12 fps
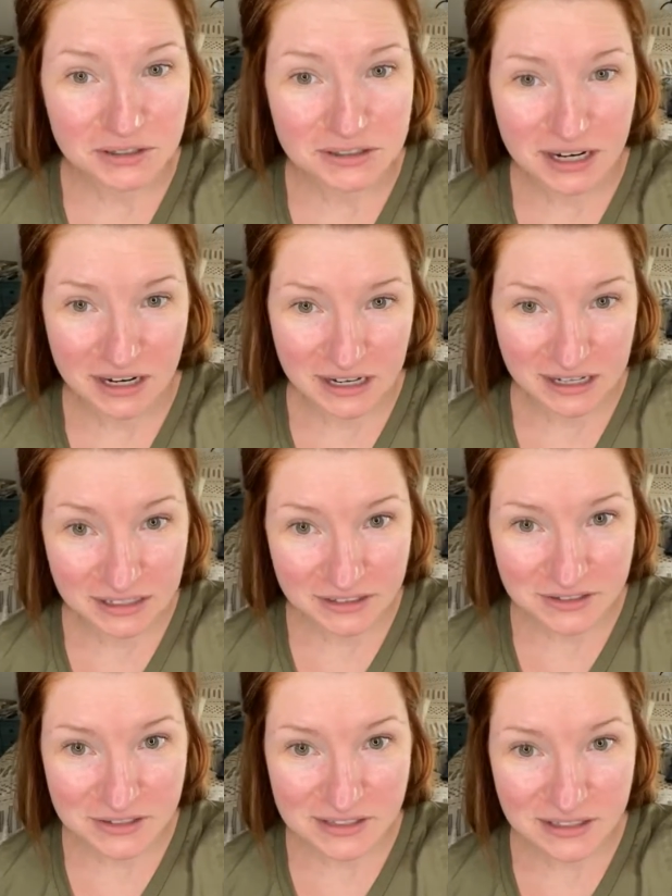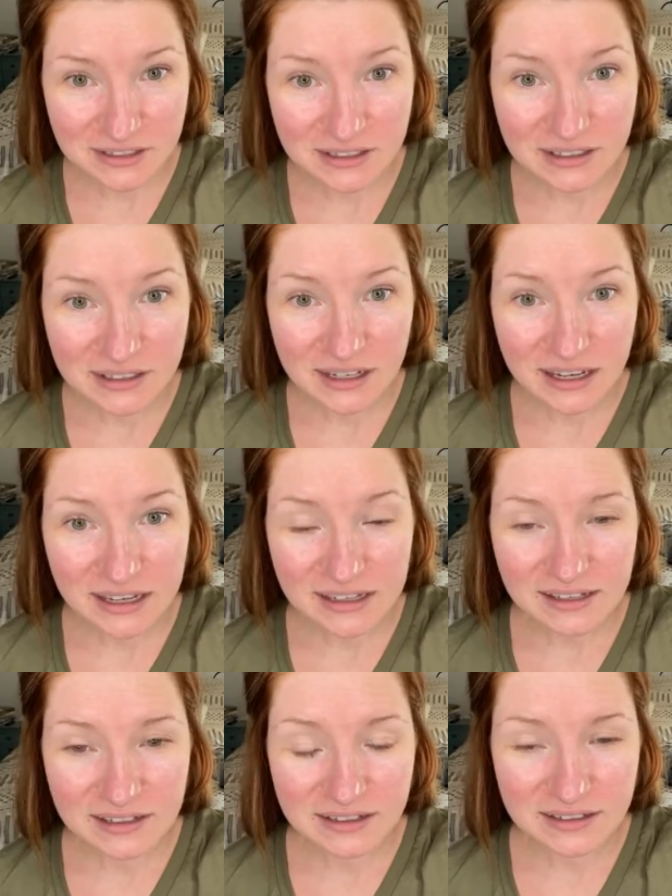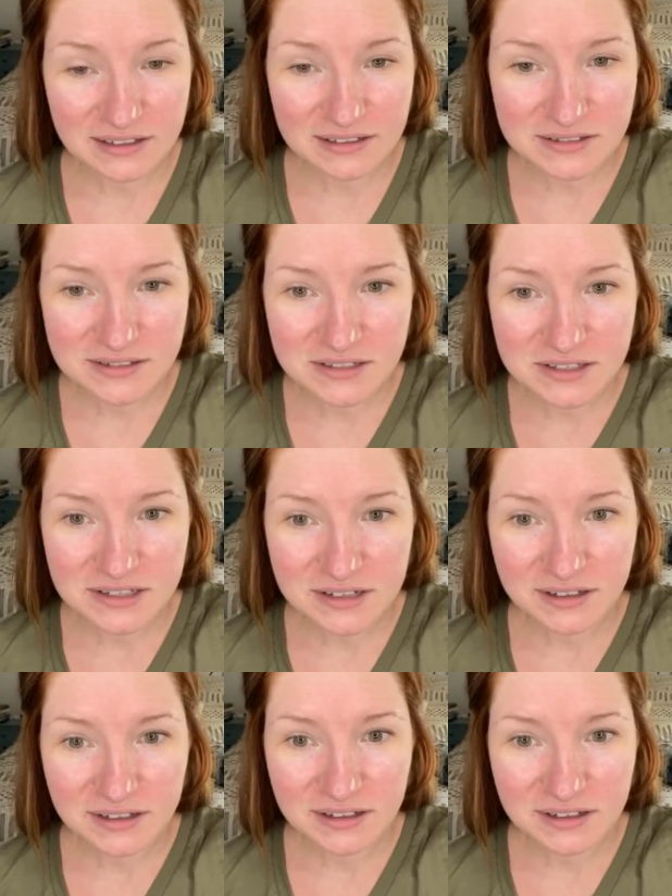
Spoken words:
night, and